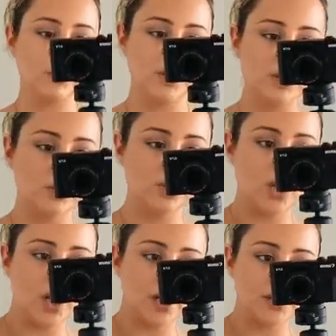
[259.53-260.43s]
wear this with
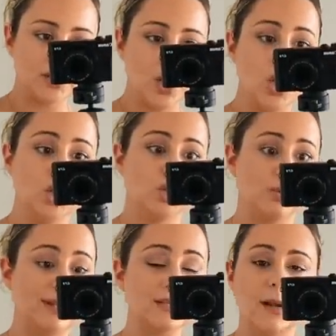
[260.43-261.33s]
joggers.
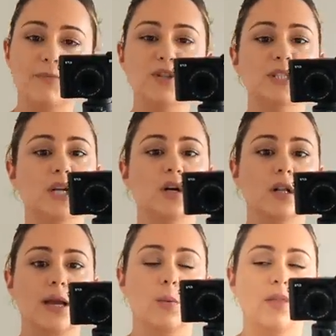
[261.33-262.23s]
Dress it up for dinner
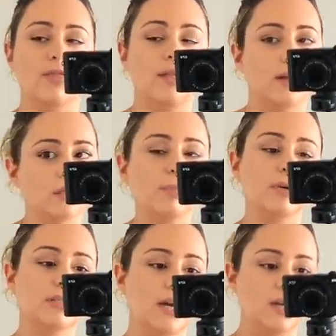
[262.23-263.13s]
like
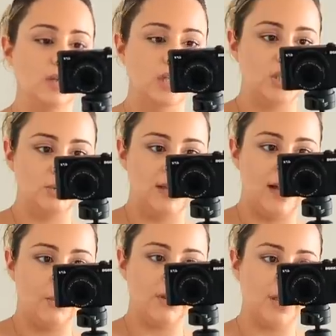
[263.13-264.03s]
1000%. You can do
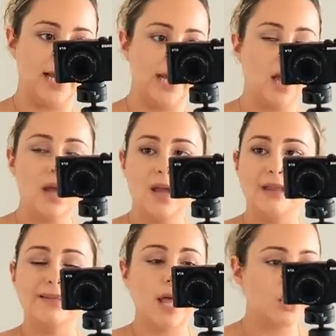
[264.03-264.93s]
that with like
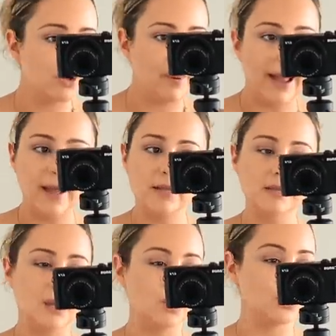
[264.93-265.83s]
leather
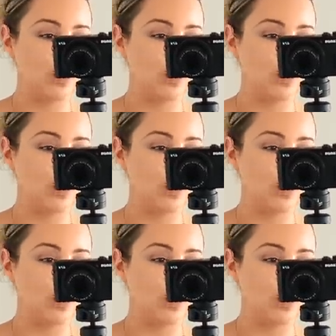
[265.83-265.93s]
pants, leather